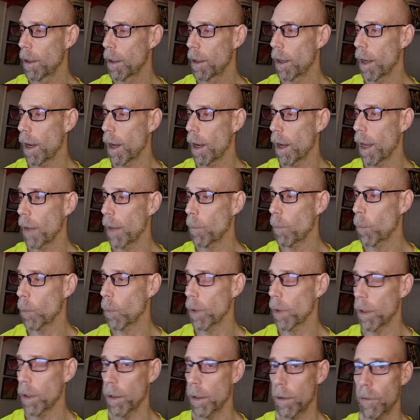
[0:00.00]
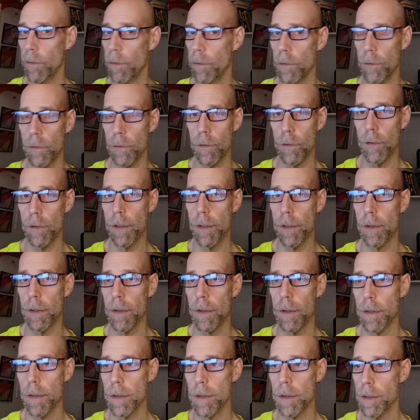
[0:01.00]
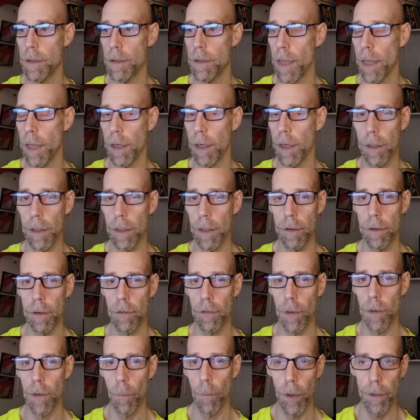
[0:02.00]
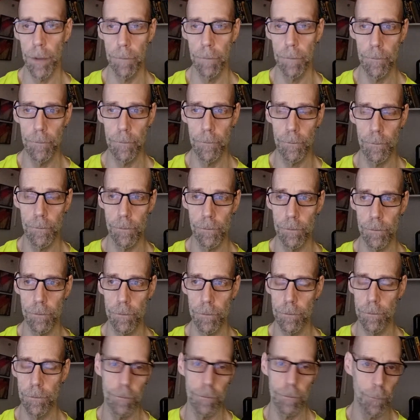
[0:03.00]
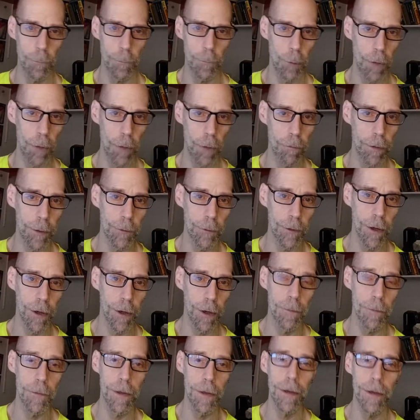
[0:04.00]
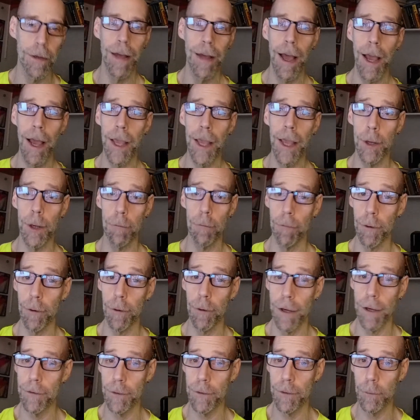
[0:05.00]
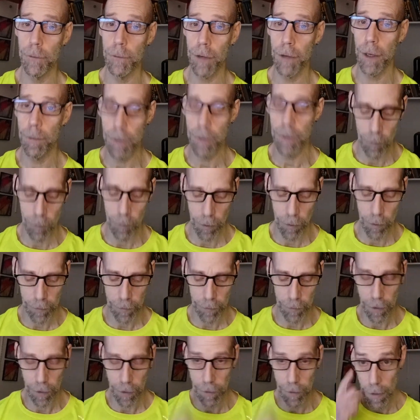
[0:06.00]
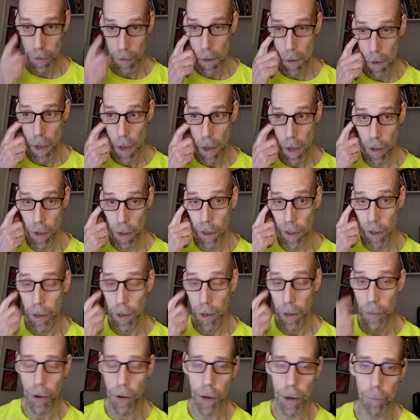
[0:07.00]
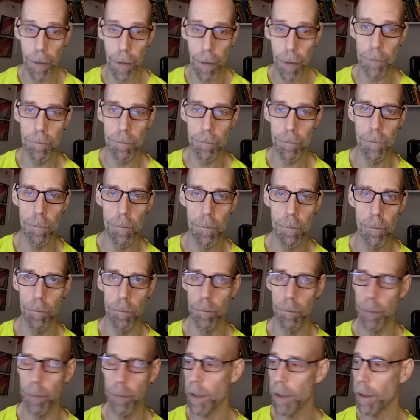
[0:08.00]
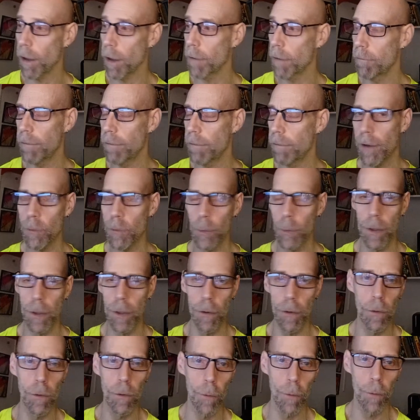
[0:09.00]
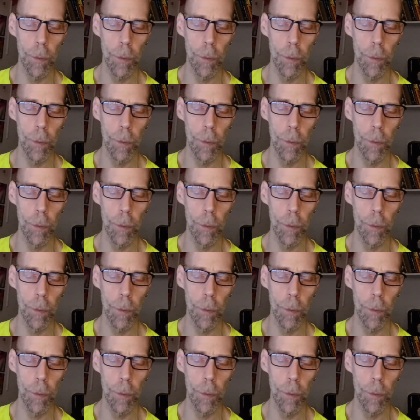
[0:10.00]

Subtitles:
I was dating someone, briefly so. I didn't realize it was going to be briefly. I thought I might be in love, as we do when we're